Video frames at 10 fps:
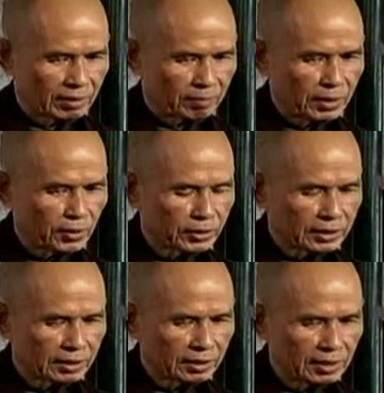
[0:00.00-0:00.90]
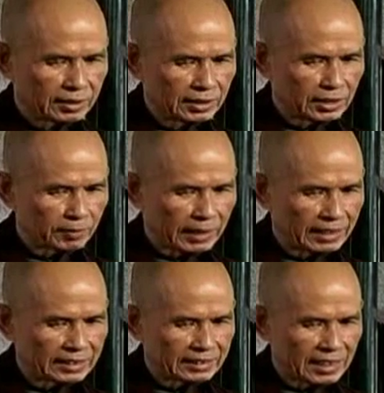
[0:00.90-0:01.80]
Because the seed of
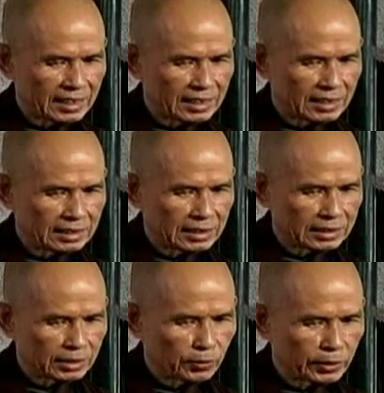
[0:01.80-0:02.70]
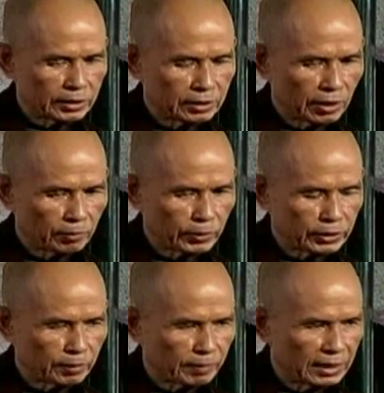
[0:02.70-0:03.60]
understanding, the seed of
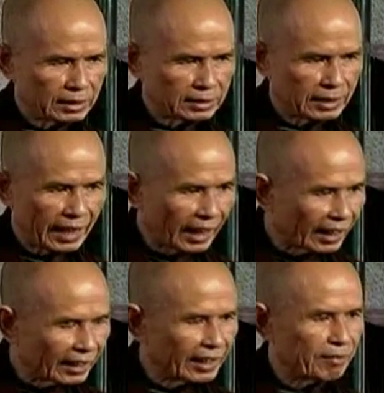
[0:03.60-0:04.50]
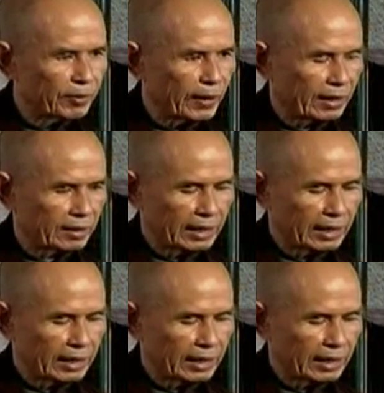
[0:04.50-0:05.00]
wisdom is there in everyone.